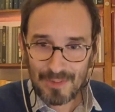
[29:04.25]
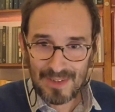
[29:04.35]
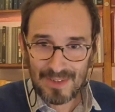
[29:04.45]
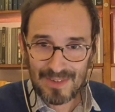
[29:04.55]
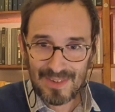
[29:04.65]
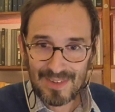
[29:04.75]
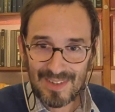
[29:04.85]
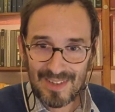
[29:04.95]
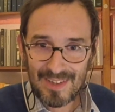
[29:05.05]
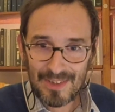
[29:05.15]
experience,
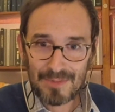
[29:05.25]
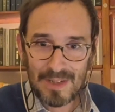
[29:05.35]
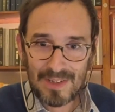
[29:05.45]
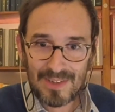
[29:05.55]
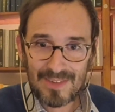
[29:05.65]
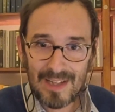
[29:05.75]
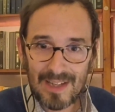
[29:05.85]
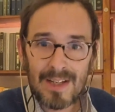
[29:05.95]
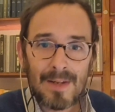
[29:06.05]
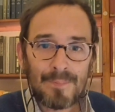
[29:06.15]

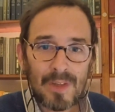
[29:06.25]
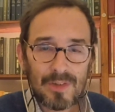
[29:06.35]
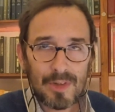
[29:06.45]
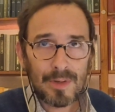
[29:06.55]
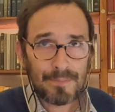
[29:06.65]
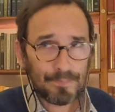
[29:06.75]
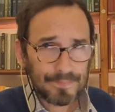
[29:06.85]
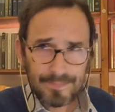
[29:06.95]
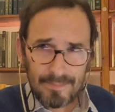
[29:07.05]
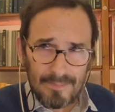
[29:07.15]
yeah.
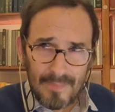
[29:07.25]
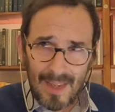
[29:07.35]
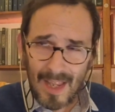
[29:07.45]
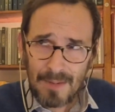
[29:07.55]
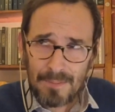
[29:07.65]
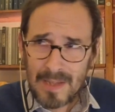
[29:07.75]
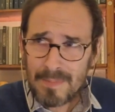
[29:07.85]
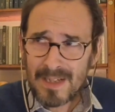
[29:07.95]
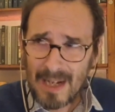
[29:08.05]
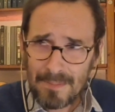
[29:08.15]
So, and
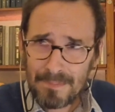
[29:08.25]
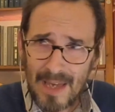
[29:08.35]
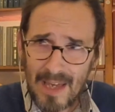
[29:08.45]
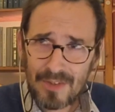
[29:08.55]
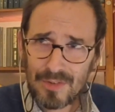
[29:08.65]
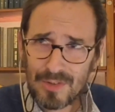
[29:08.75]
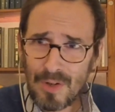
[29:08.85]
people come back